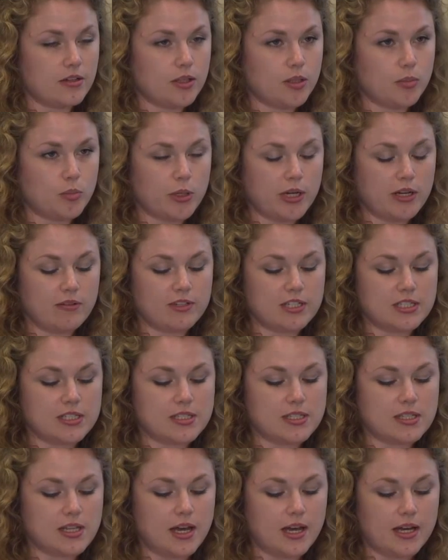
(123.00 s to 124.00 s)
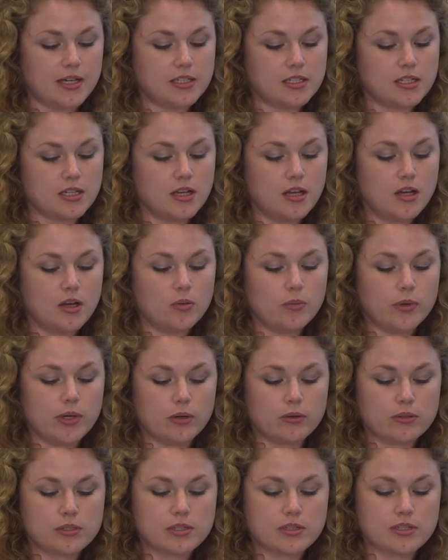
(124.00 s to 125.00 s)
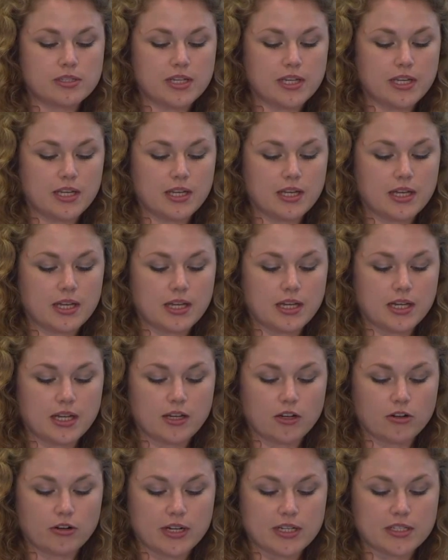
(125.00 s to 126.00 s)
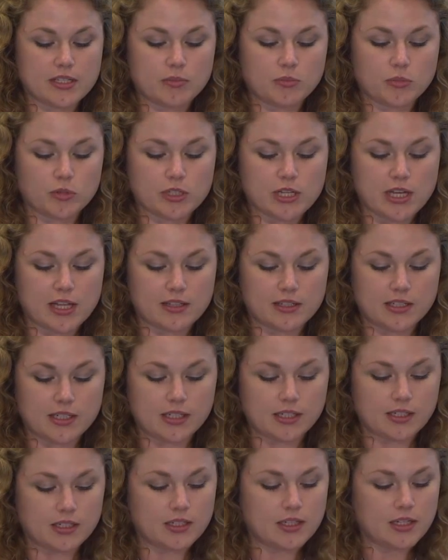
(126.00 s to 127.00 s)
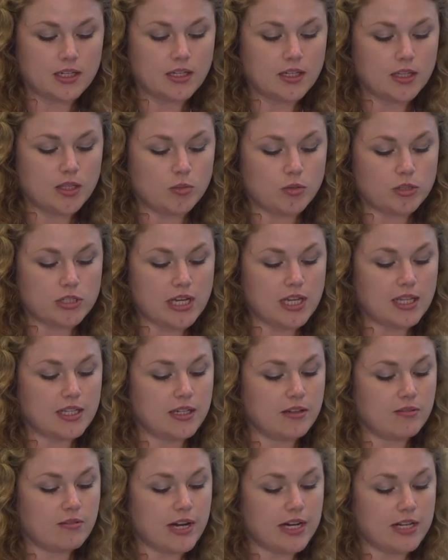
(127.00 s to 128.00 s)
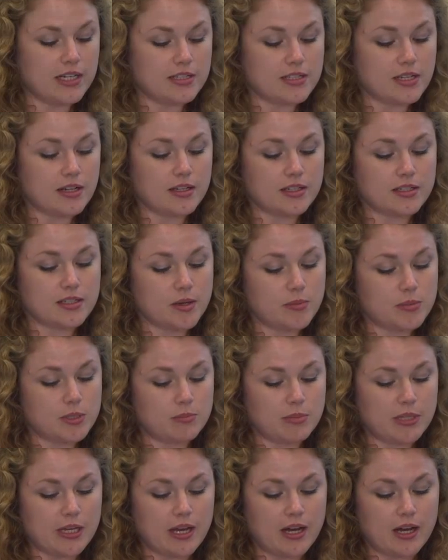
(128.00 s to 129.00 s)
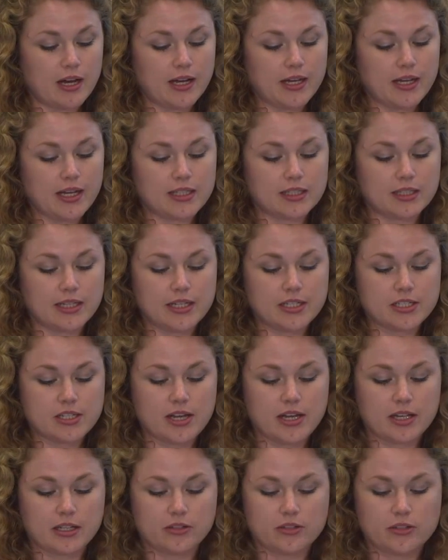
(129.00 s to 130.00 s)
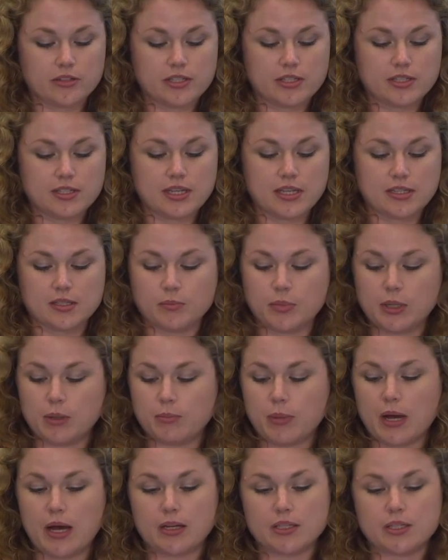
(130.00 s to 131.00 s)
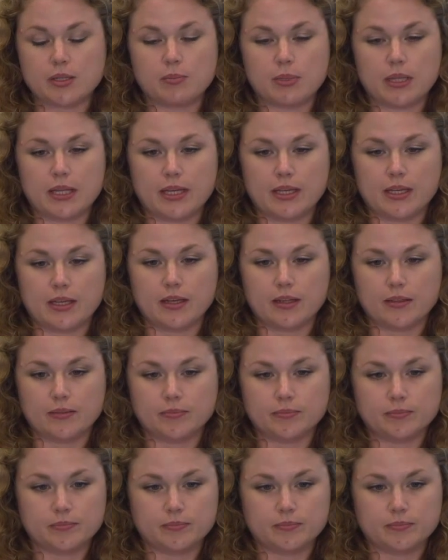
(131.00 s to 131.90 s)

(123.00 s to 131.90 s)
on the previous slide, we also see an increase in mortality. The mortality rate is unacceptably high and late diagnosis has a big part to play here.